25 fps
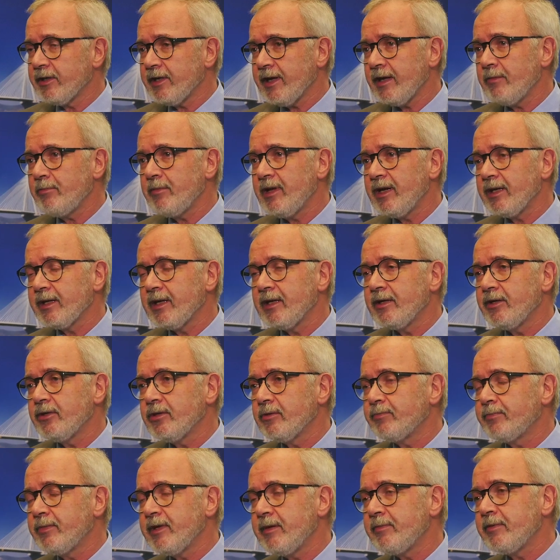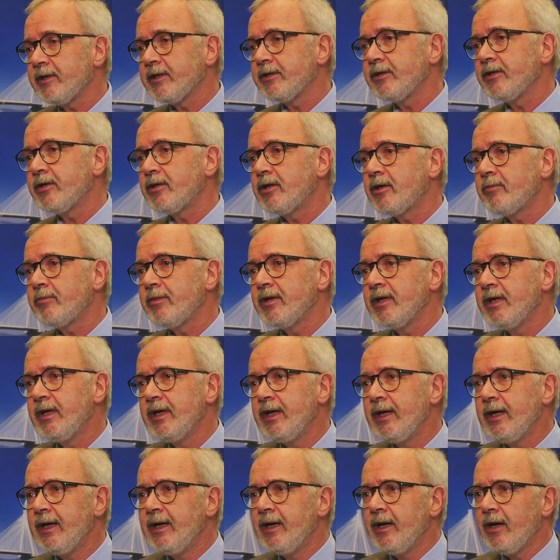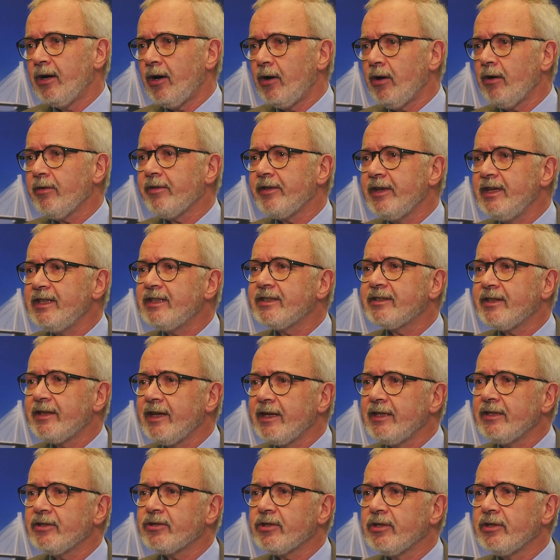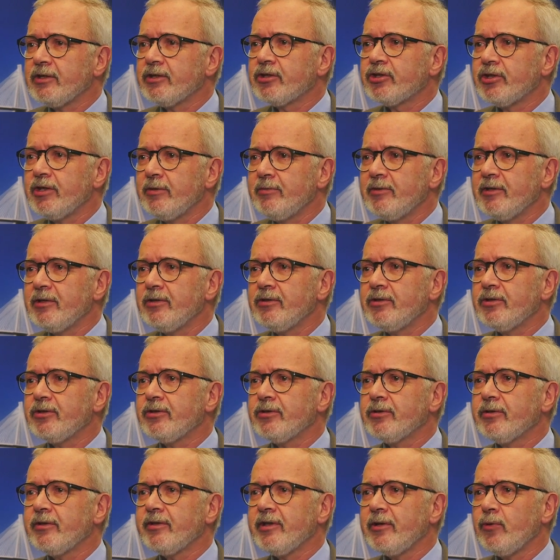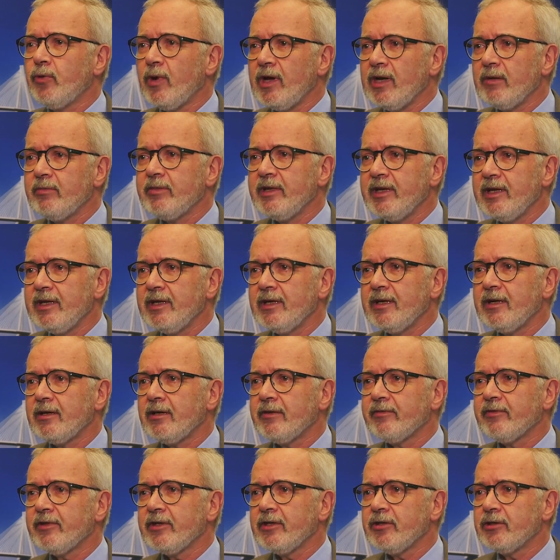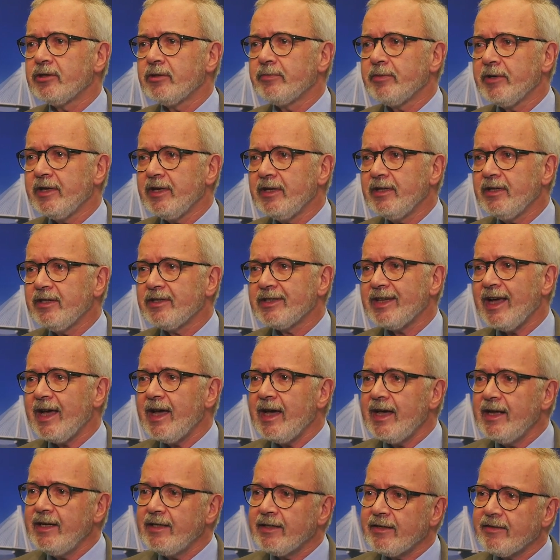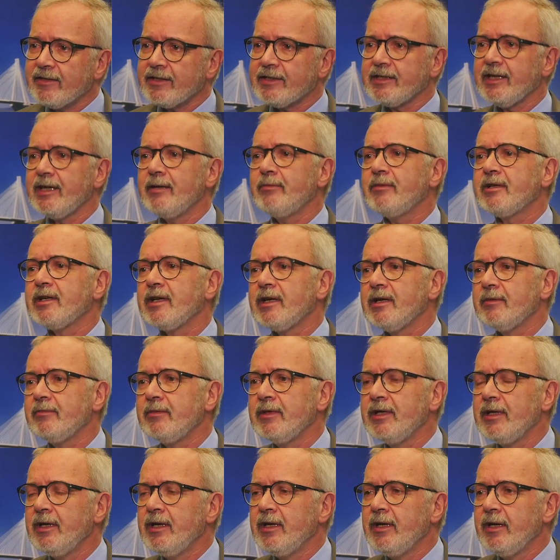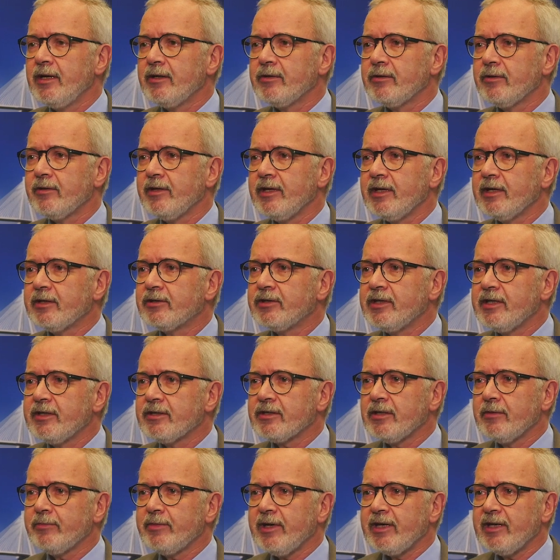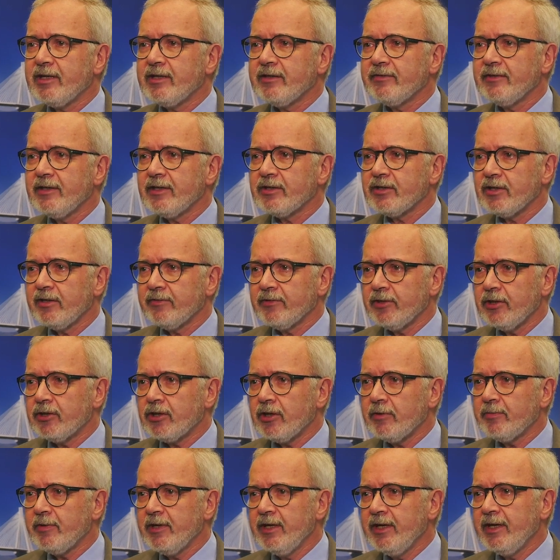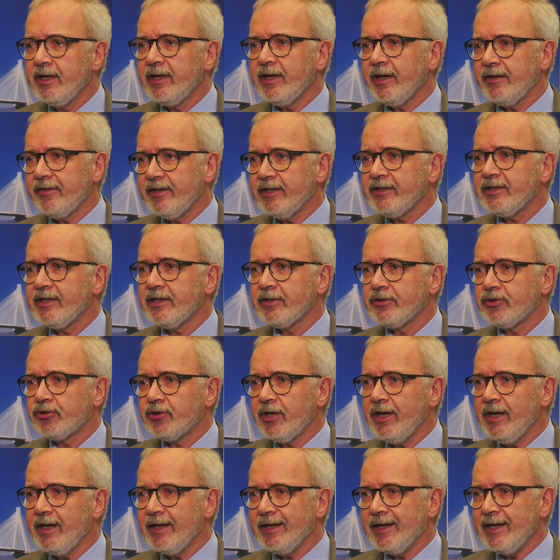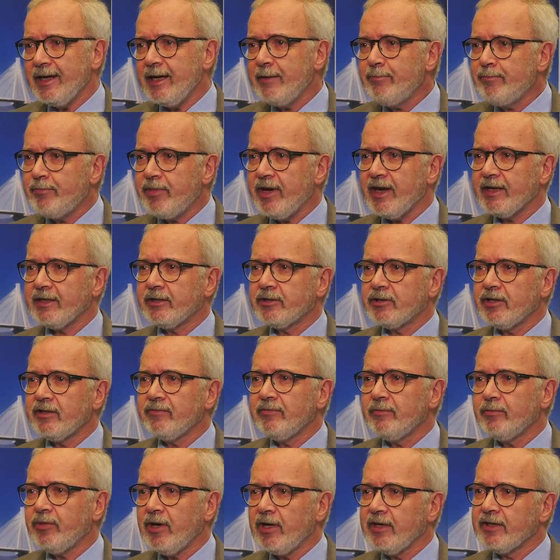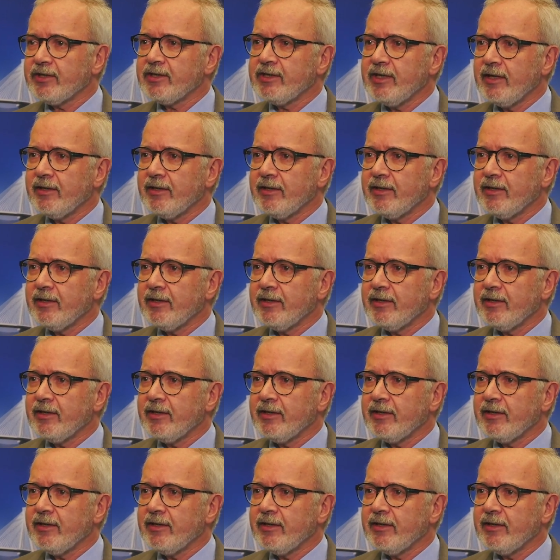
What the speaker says: 10 million people in Europe. All these things contribute to the well-being of the Europeans and at the same time to the increased competitiveness of Europe. And this is really an impact-driven policy